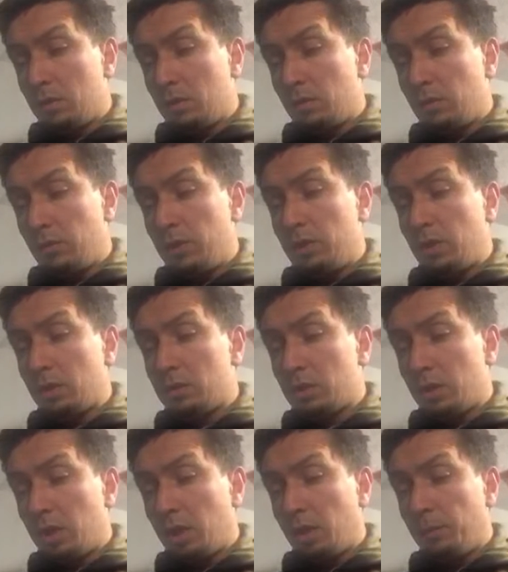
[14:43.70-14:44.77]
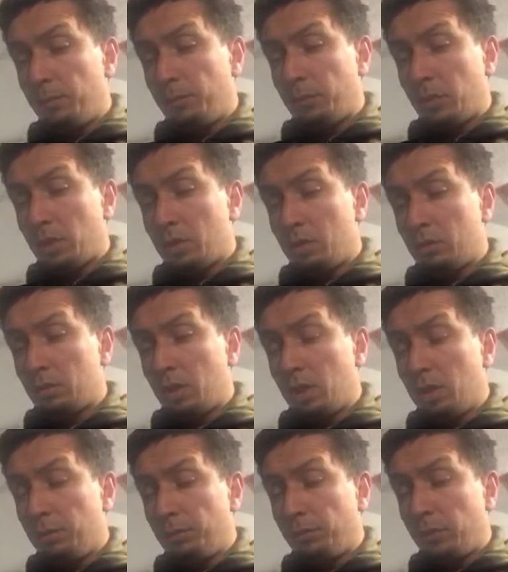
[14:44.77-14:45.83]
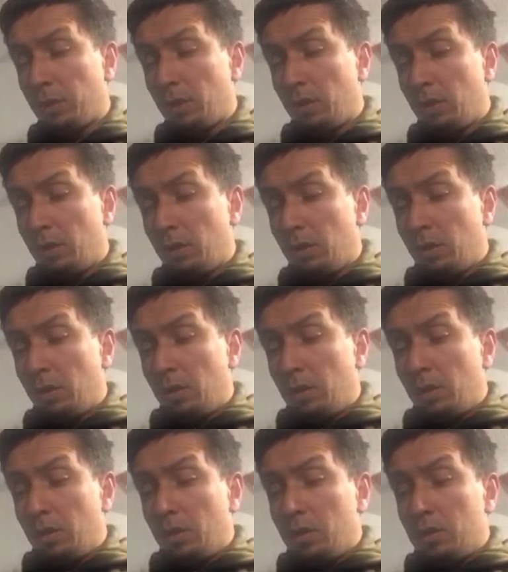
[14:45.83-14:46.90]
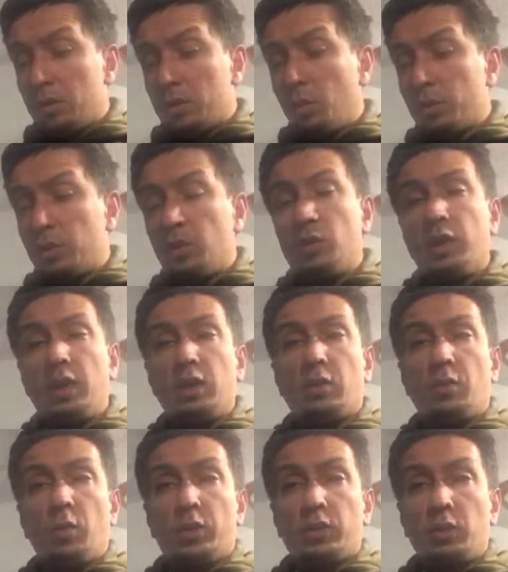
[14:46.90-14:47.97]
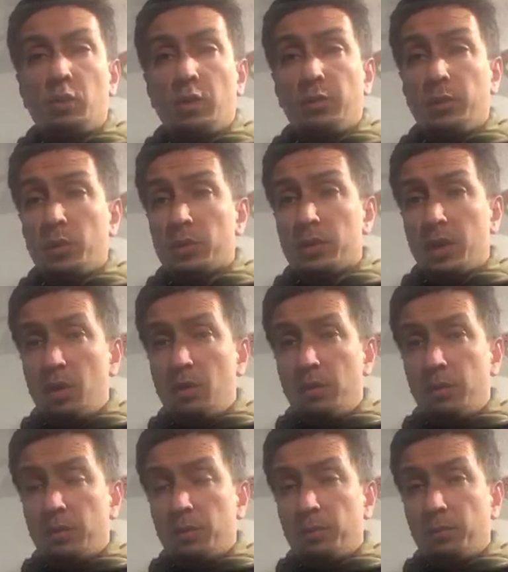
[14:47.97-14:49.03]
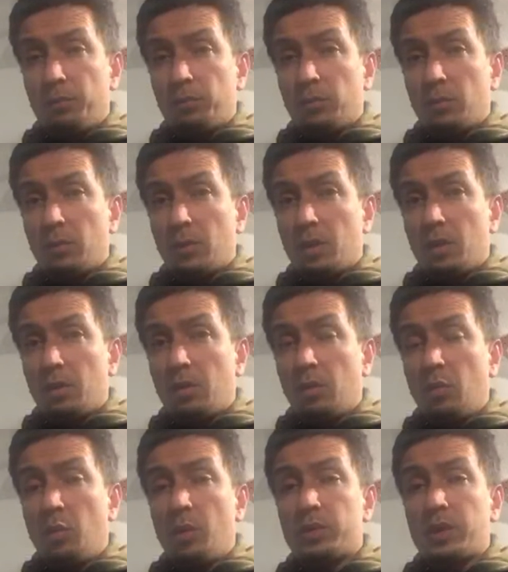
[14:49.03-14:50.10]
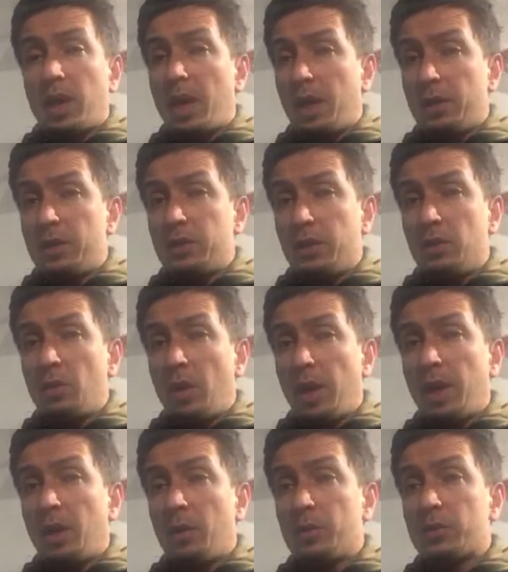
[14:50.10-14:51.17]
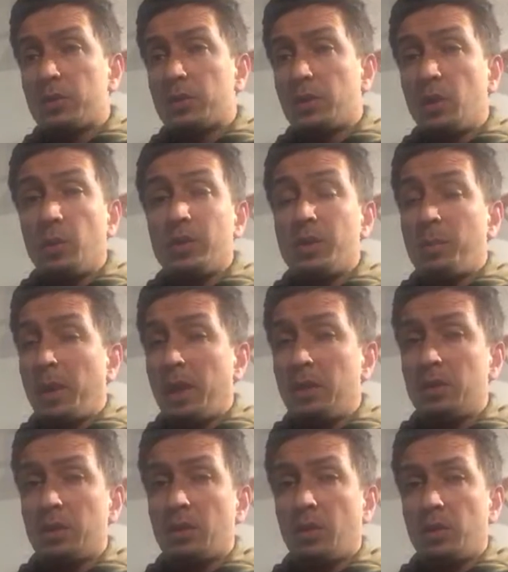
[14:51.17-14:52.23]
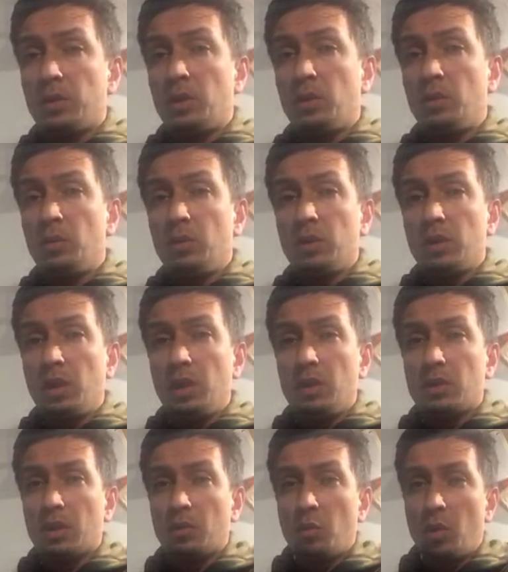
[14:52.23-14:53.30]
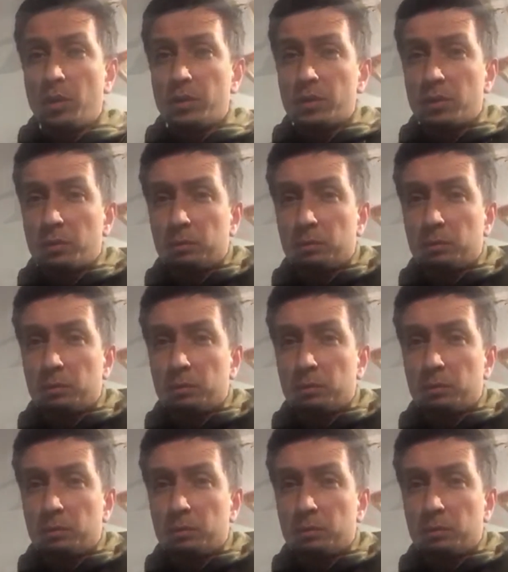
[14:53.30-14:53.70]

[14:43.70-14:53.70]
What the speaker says: video today. Okay, so what do you need and what do you want for yourself? What do others in your house who are dependent on you need and want?